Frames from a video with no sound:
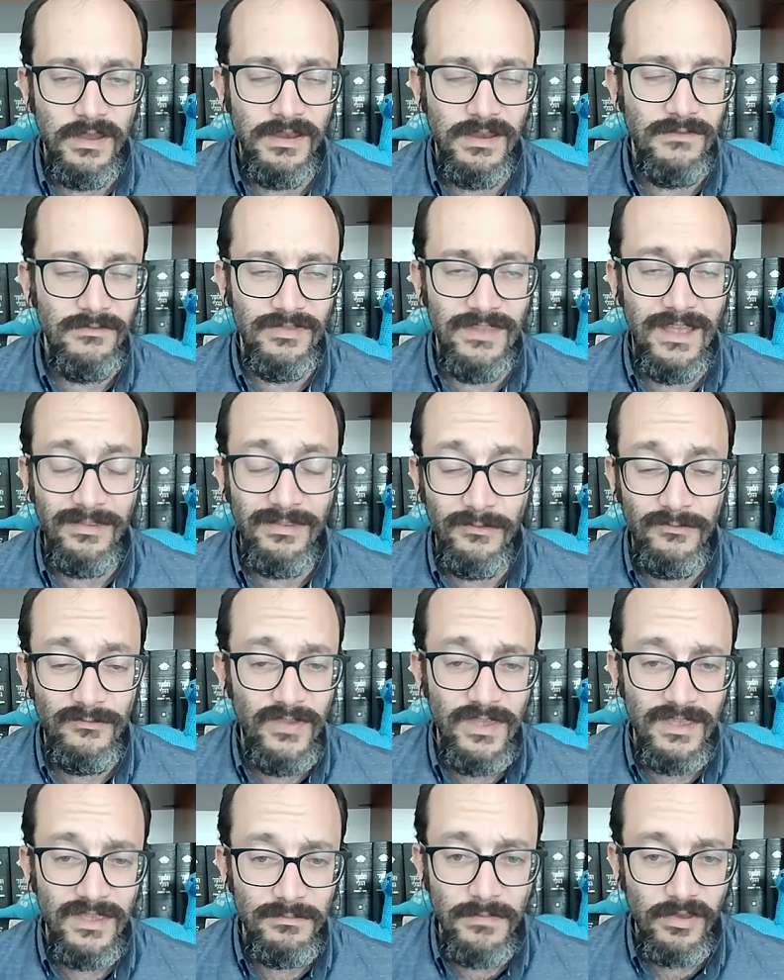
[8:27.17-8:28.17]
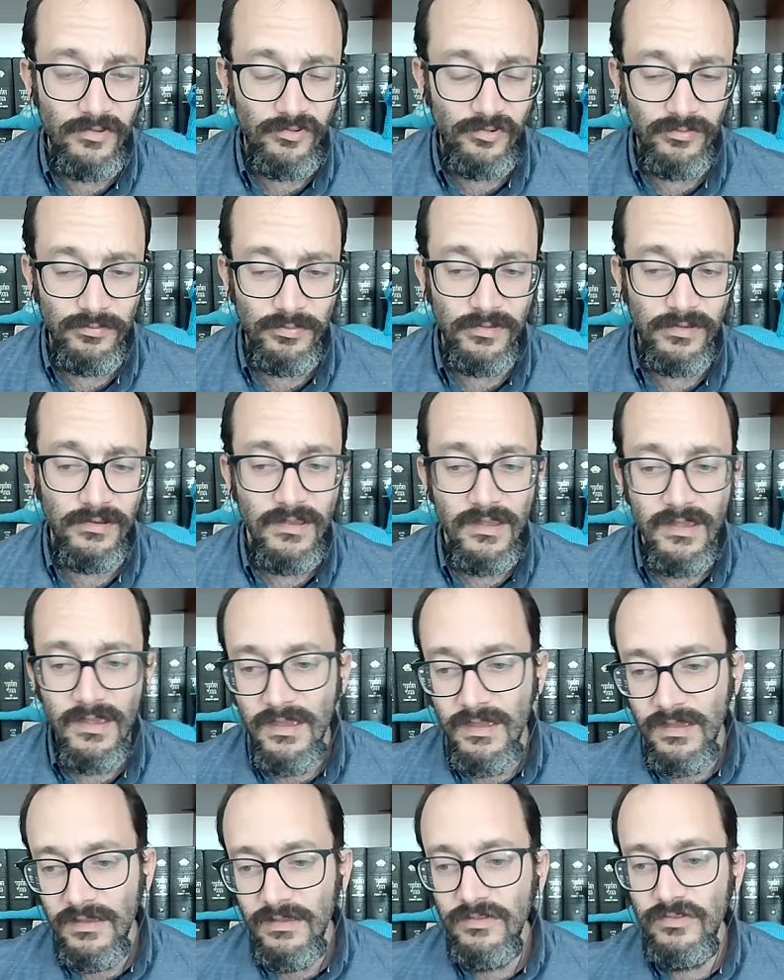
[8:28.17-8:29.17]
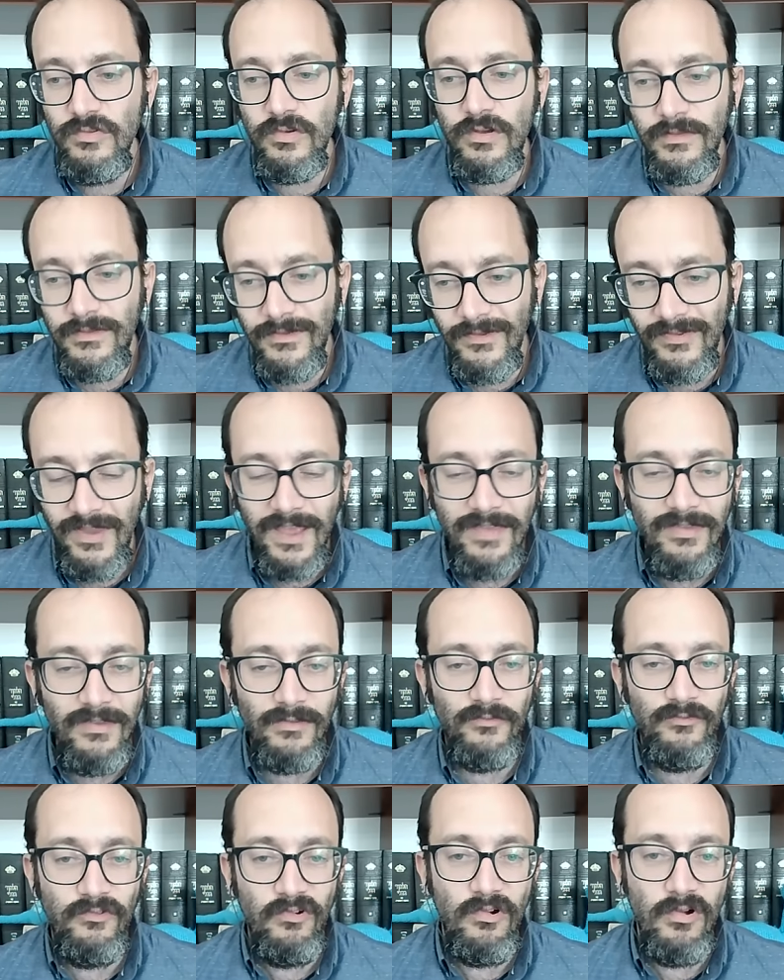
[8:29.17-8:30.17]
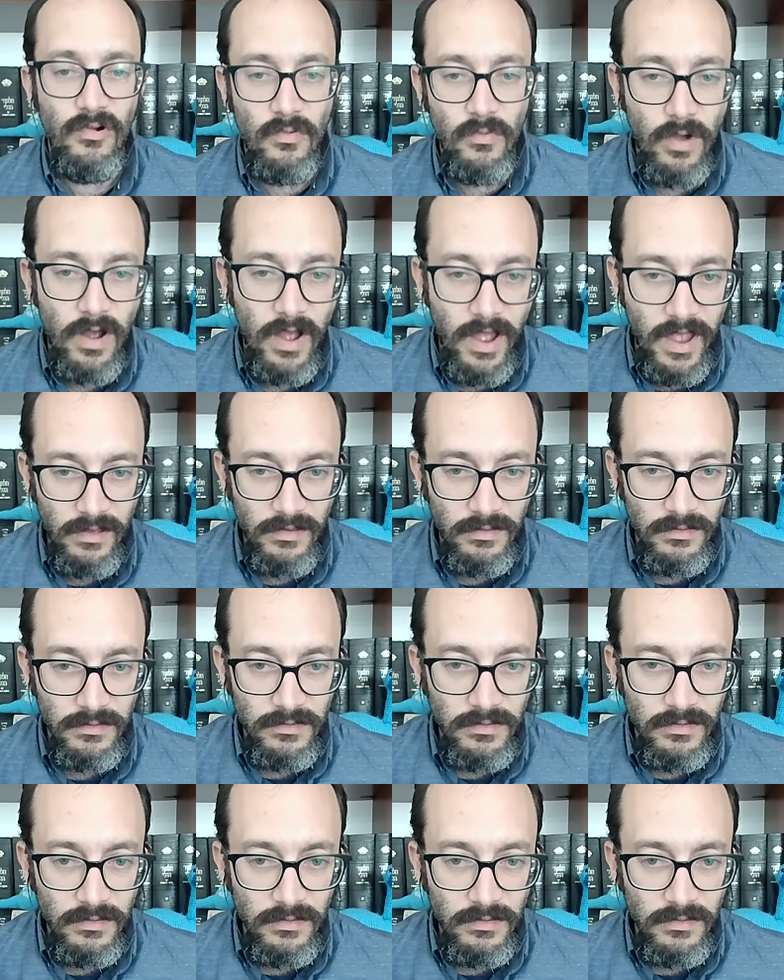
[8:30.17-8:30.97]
And even that's a fake measure, but you could sustain this for a while.